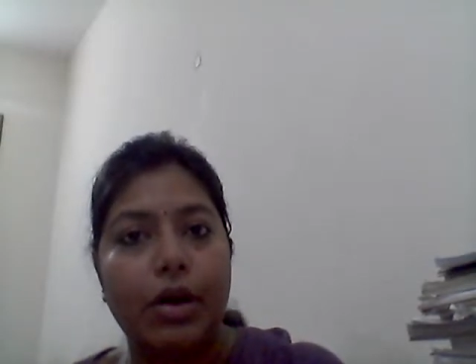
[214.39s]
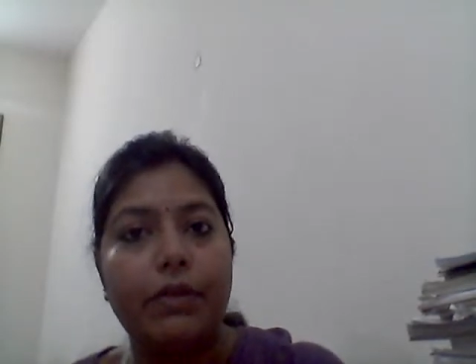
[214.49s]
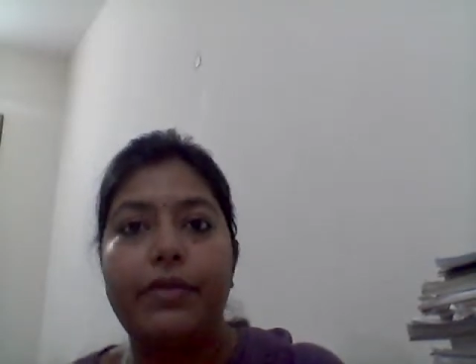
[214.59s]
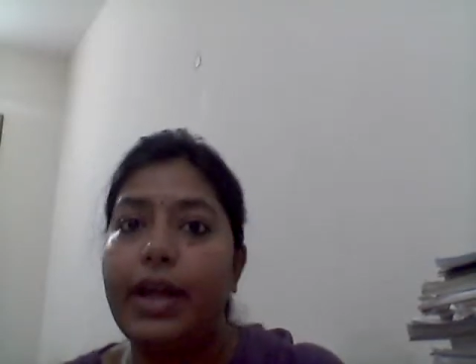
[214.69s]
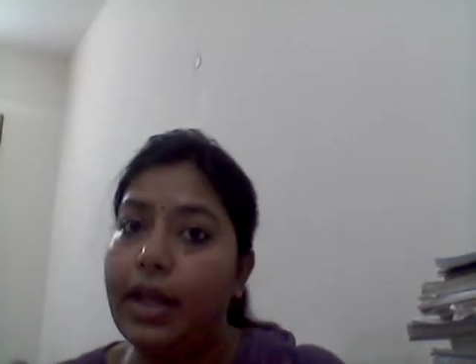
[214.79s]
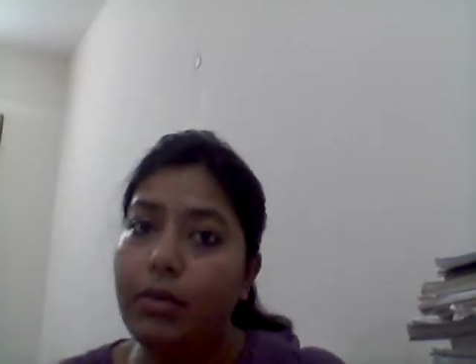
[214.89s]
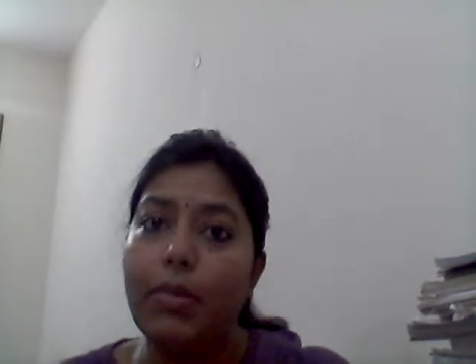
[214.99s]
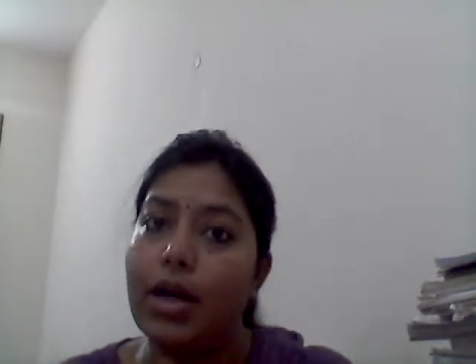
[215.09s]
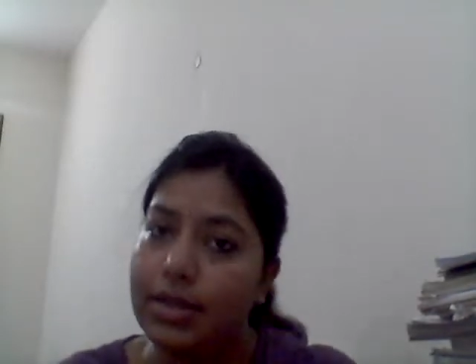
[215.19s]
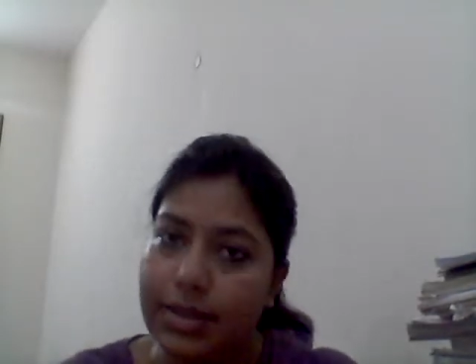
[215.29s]
of 10
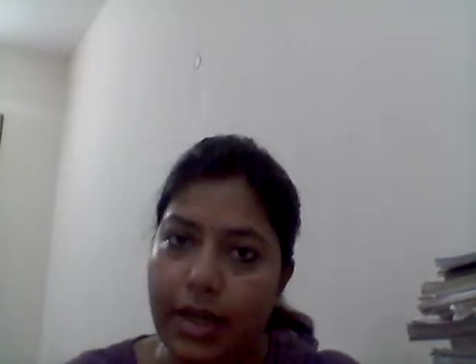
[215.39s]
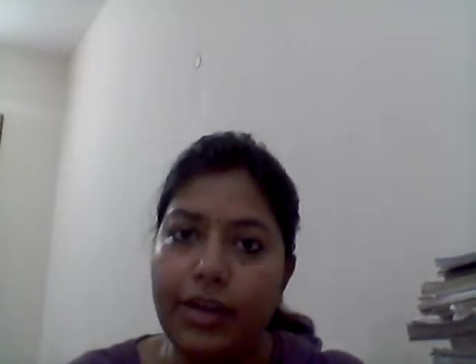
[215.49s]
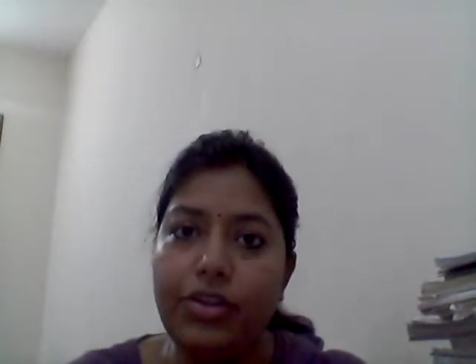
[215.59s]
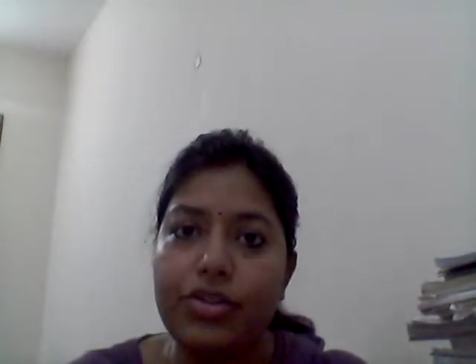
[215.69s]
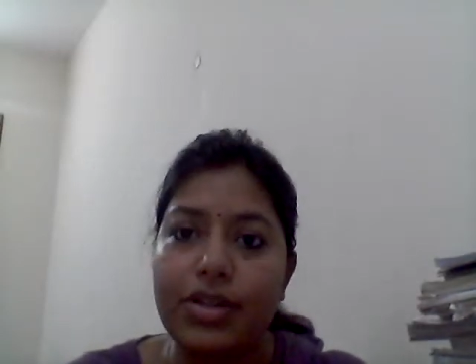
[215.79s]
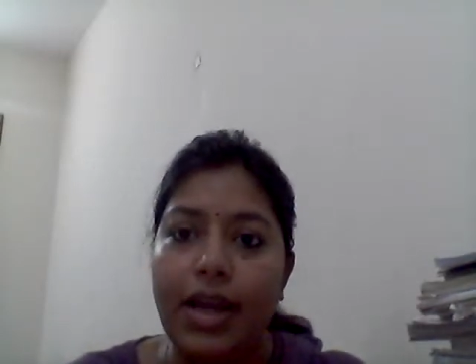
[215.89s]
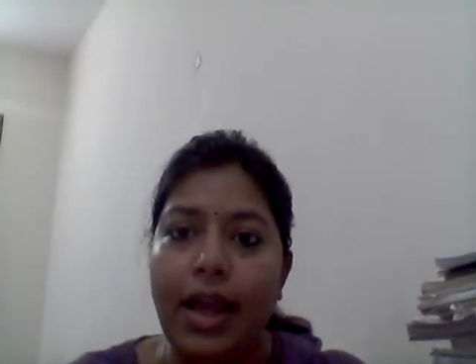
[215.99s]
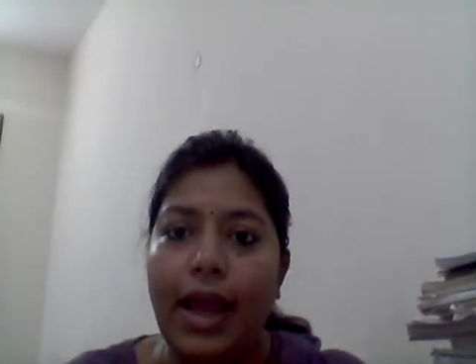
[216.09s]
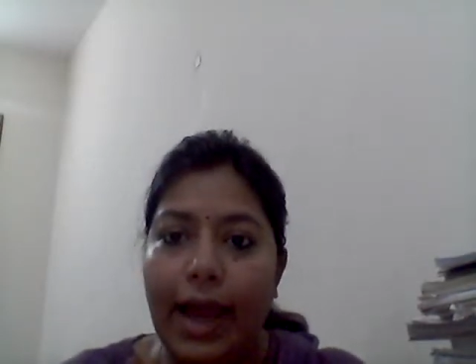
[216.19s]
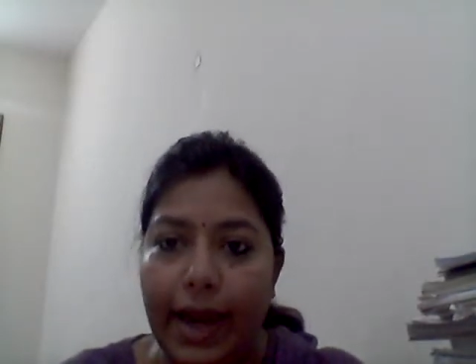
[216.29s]
marks each
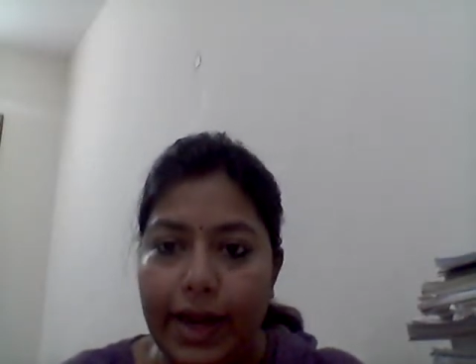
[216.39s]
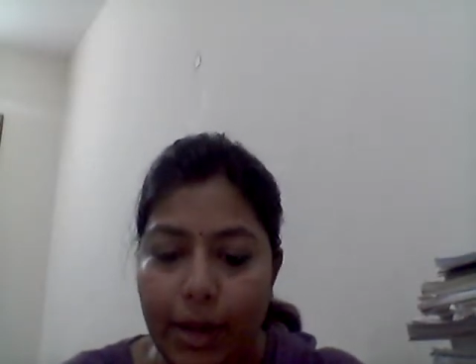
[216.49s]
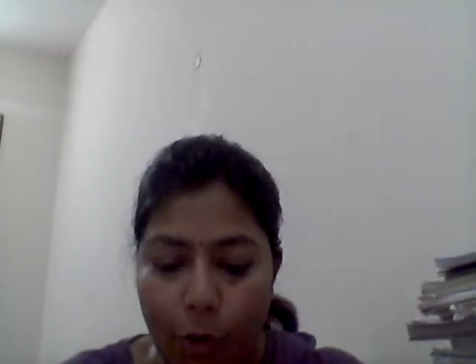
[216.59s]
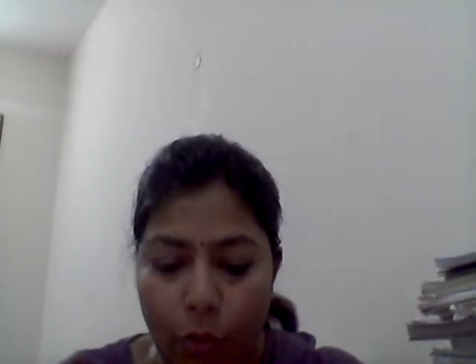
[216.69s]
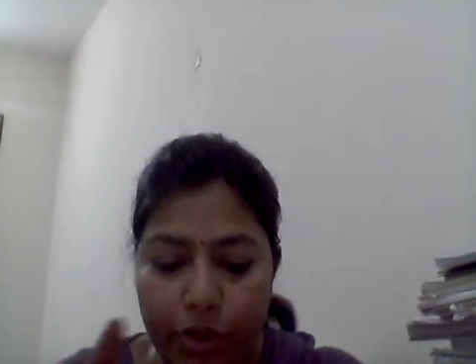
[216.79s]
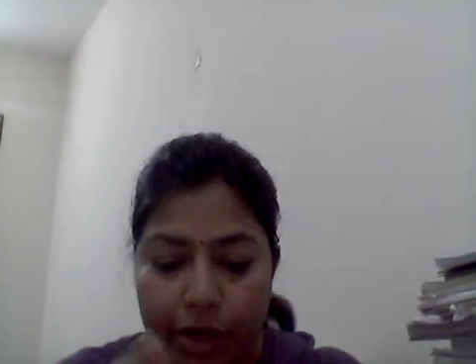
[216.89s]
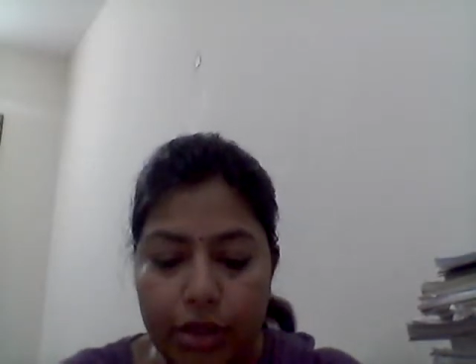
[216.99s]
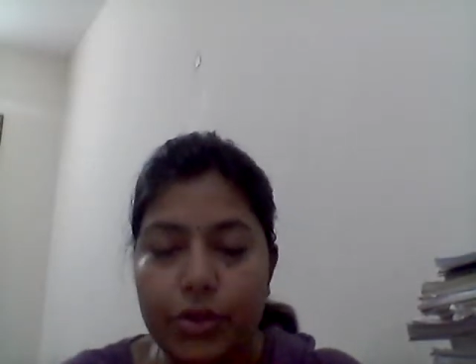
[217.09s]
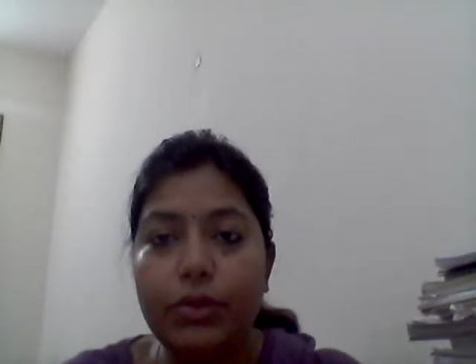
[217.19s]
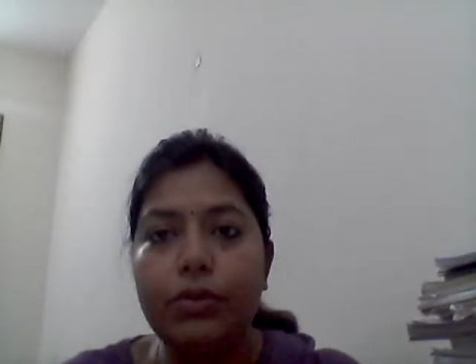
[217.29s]
and
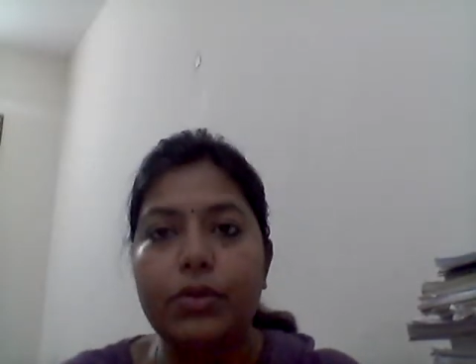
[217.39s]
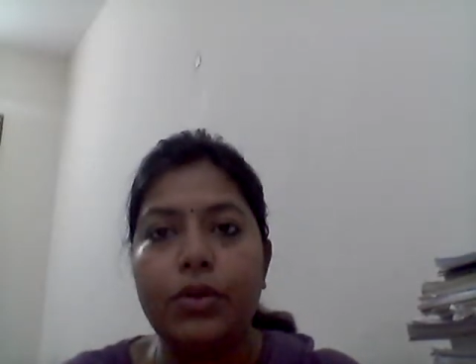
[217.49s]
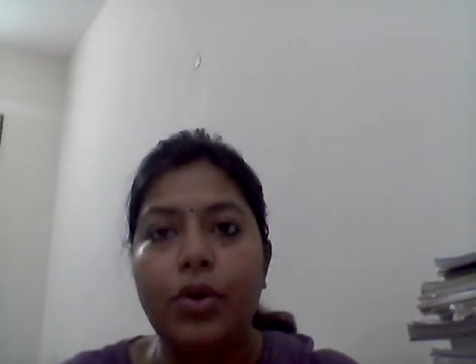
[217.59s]
amounting to